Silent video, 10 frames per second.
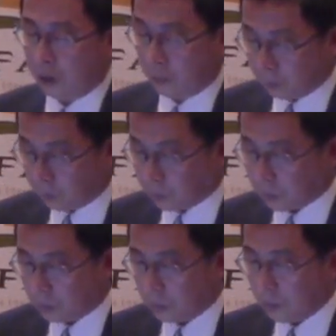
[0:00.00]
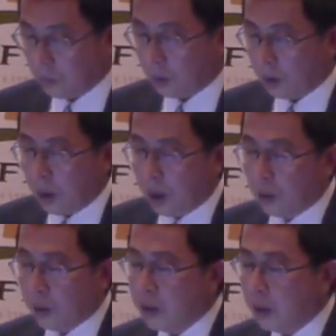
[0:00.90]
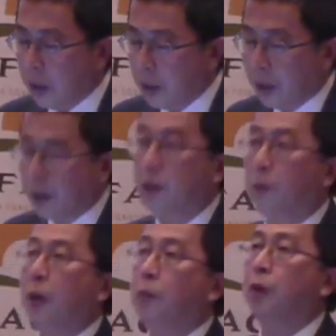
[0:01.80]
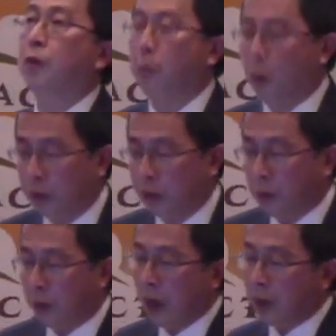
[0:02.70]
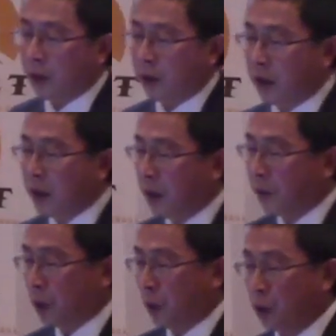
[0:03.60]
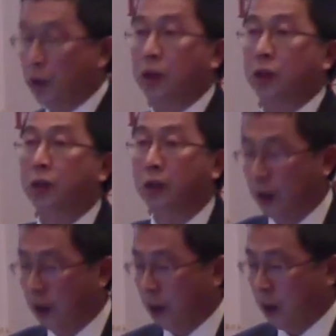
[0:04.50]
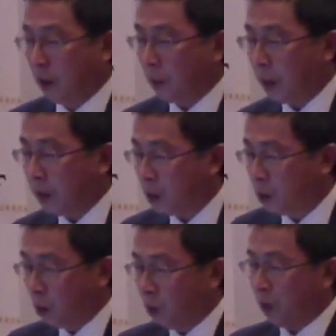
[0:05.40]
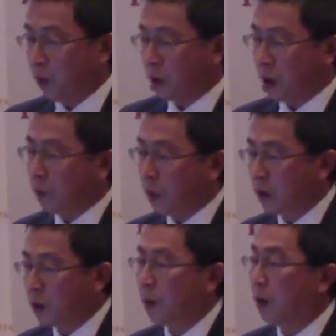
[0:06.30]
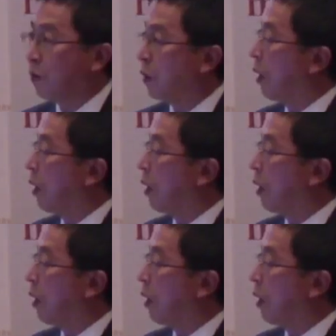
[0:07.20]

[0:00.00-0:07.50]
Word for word: in the Arctic region. Recently, there is a paper reported about Arctic sea ice reconstruction by this group from